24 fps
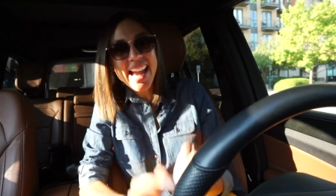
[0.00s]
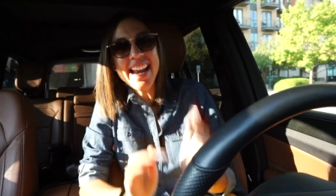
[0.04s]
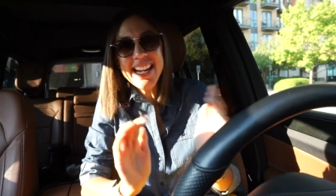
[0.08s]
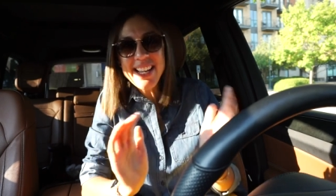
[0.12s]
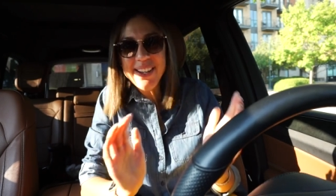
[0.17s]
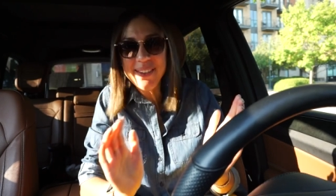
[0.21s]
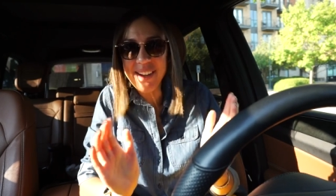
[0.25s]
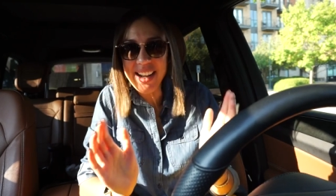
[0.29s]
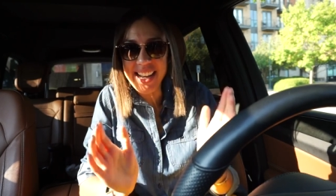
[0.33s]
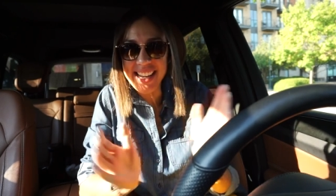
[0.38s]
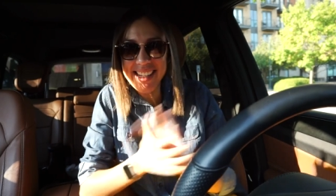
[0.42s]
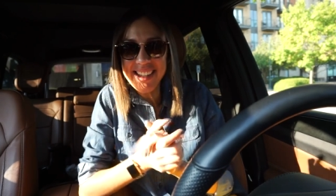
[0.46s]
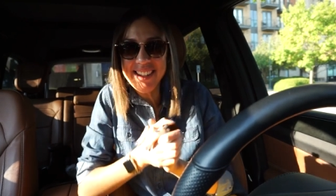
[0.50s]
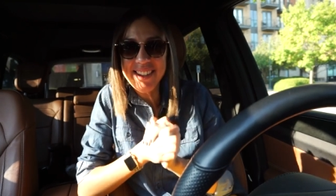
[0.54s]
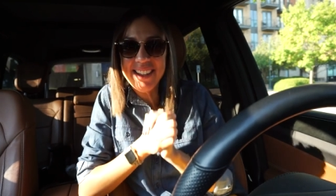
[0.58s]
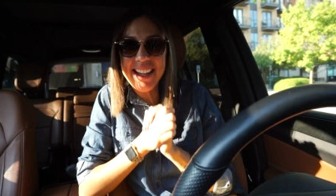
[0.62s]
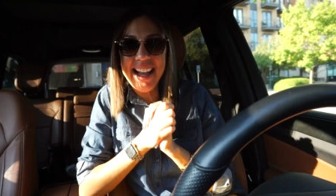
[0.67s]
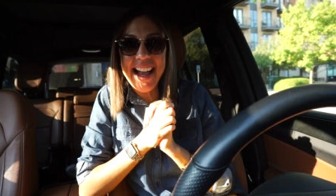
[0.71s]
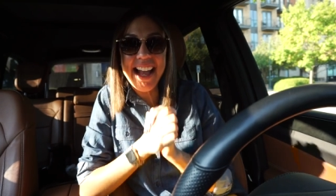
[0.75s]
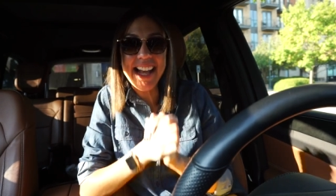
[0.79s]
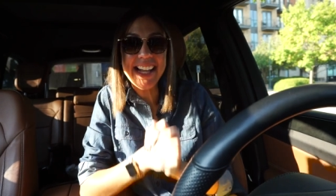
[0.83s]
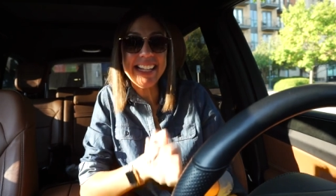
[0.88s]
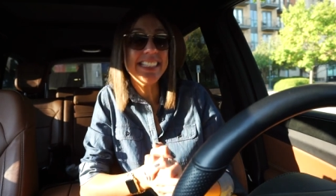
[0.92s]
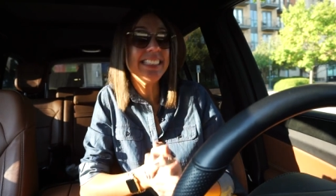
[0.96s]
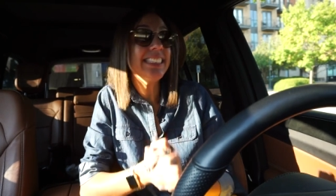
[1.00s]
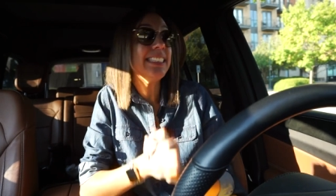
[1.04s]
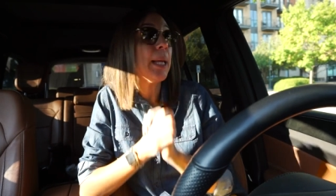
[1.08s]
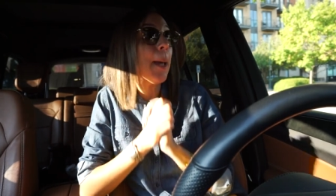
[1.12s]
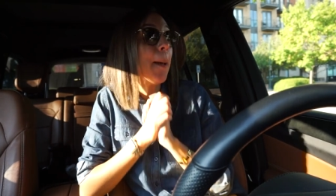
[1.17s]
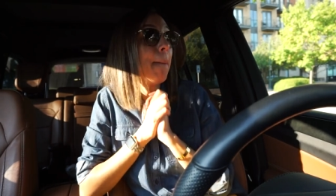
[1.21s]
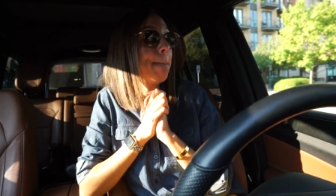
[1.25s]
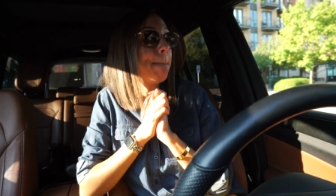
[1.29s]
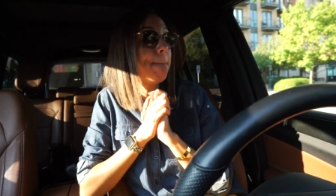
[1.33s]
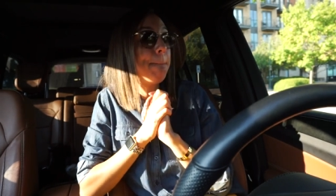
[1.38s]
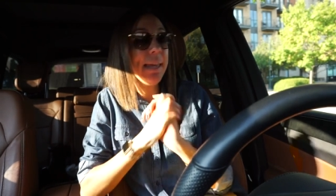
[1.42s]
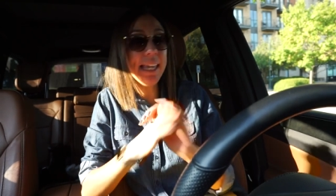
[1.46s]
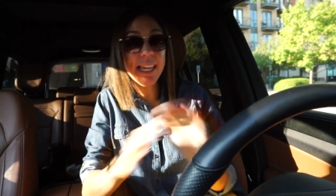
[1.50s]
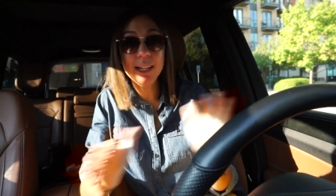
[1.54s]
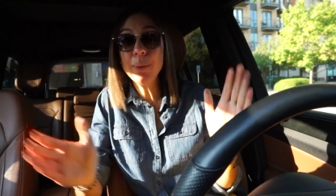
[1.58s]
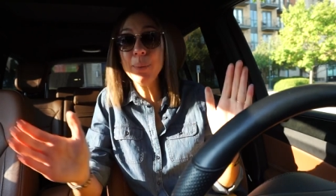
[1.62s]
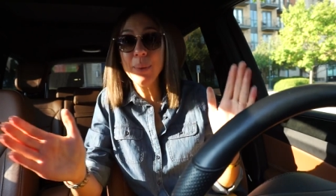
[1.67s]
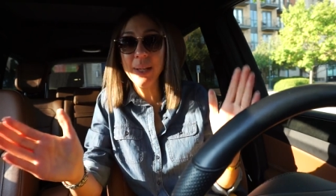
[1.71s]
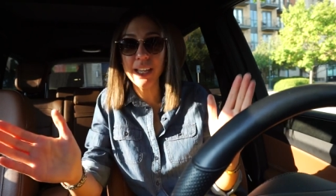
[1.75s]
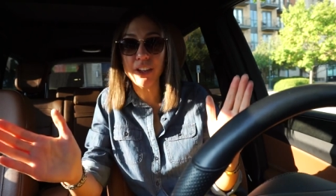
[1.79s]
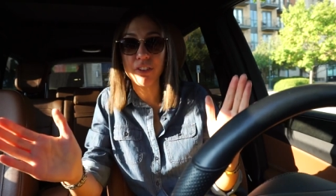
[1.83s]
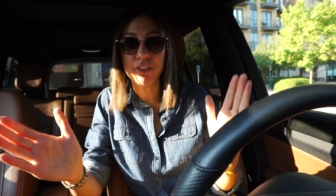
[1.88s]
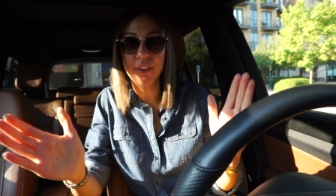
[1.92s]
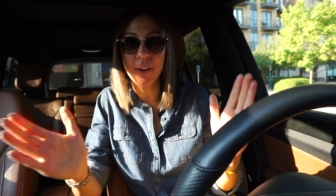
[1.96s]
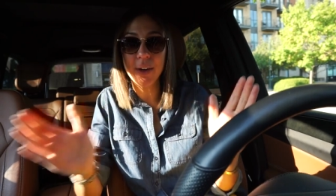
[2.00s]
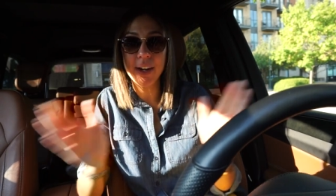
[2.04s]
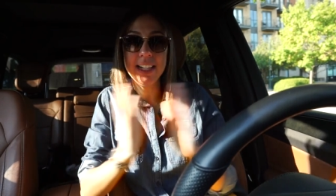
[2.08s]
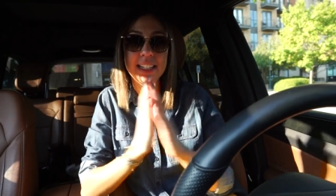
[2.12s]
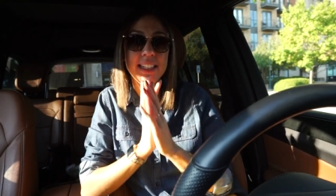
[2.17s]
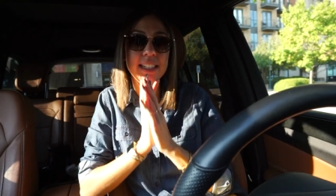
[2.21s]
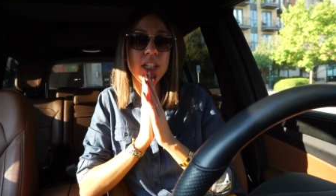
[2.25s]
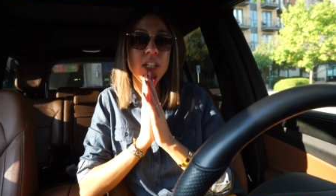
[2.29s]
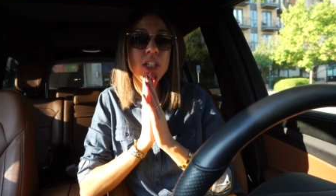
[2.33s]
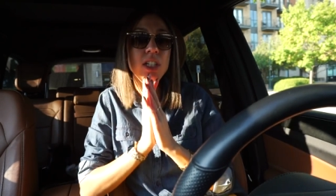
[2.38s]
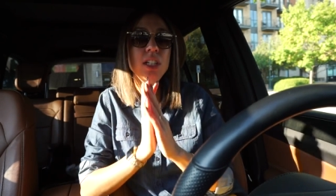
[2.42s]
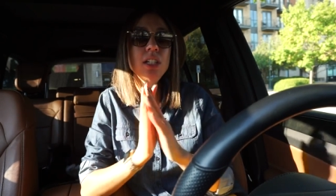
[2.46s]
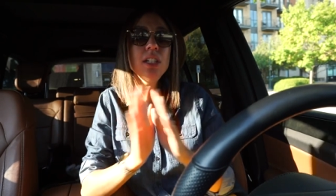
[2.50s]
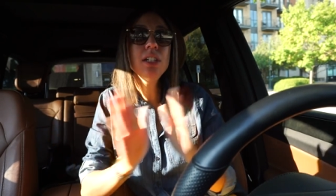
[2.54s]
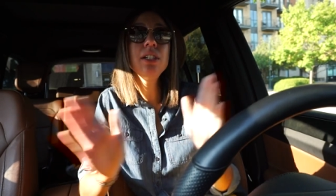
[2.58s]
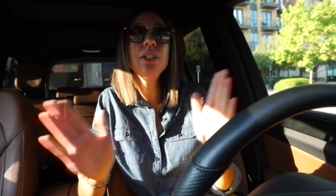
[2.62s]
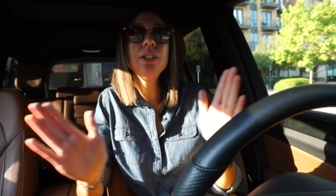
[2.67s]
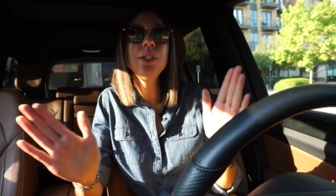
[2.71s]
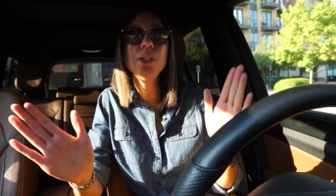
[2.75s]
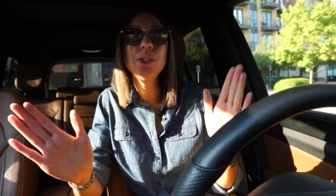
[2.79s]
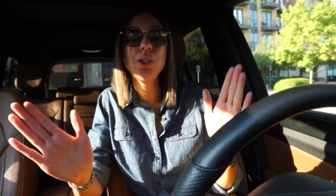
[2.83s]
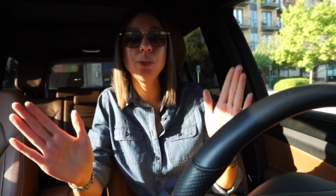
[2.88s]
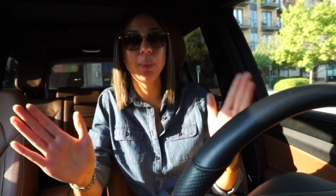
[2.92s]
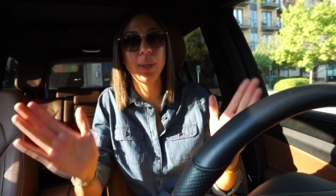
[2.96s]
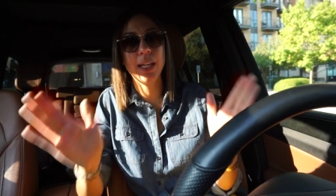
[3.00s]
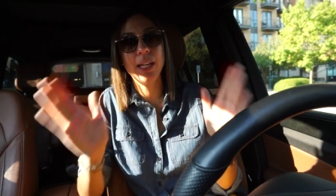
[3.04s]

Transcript: anyway, you guys, big week for us. Huge